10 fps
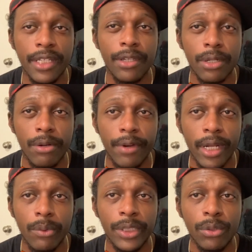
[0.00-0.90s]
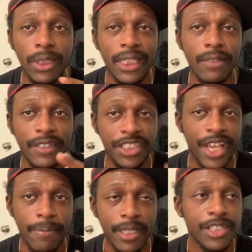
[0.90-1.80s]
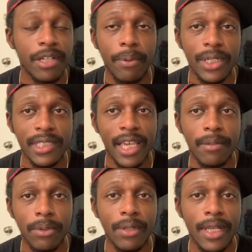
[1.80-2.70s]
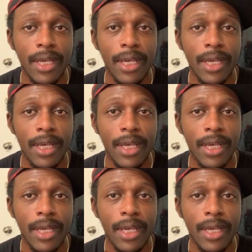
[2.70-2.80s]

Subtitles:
your career when you leave a championship on the table